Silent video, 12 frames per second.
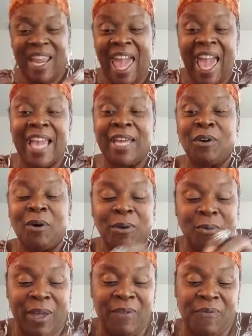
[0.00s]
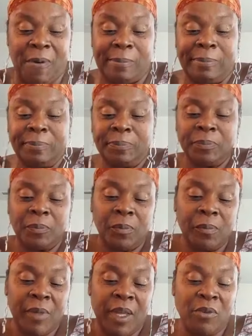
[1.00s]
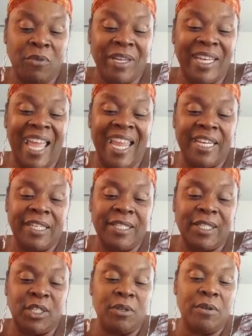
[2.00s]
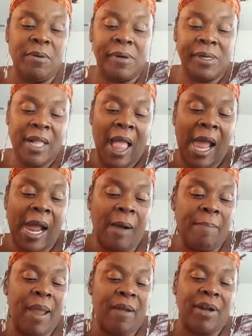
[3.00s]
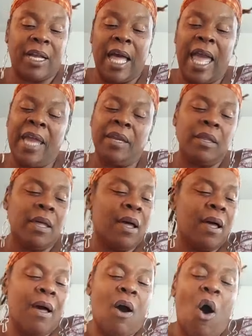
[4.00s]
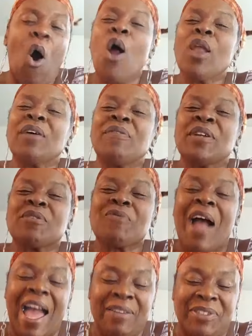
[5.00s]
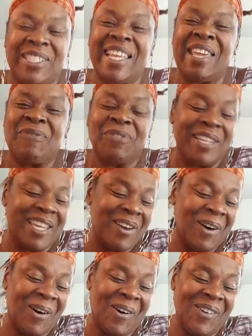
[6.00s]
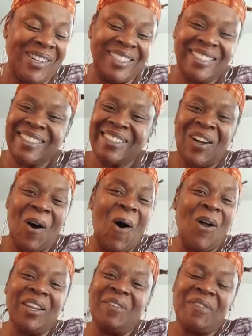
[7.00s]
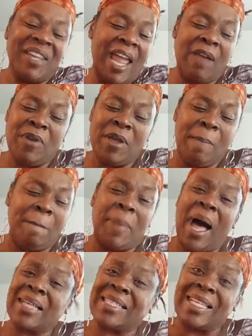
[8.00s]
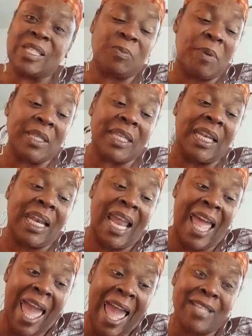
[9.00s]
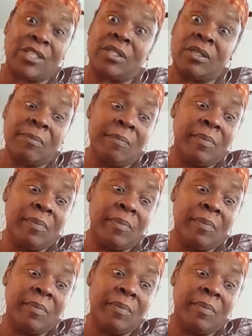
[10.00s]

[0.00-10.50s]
hanging all the way from Grenada to America. And all of it arrived safely, y'all. All of it. Every box. I spent the last